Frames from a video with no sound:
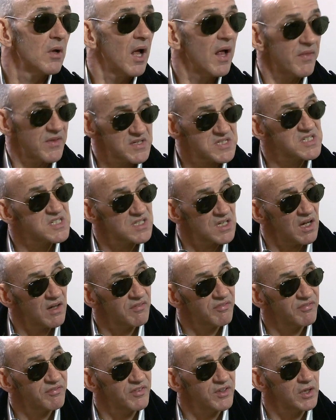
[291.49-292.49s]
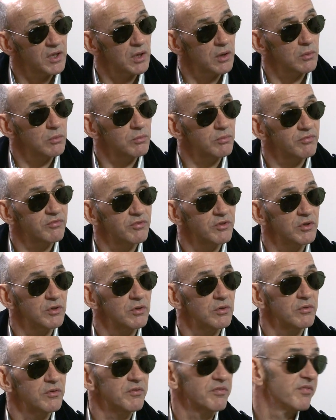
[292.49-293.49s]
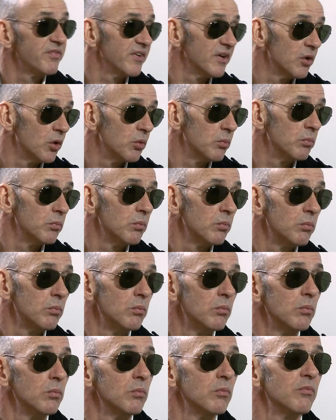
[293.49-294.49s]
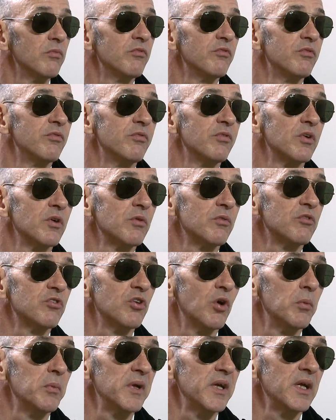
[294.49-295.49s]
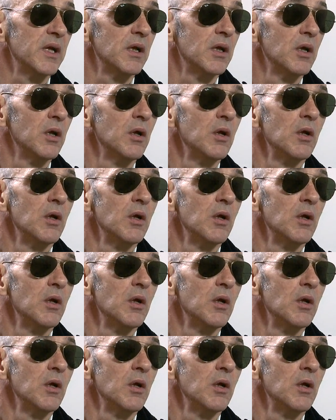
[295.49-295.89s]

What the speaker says: other stuff, you know, for the film, for Tommy.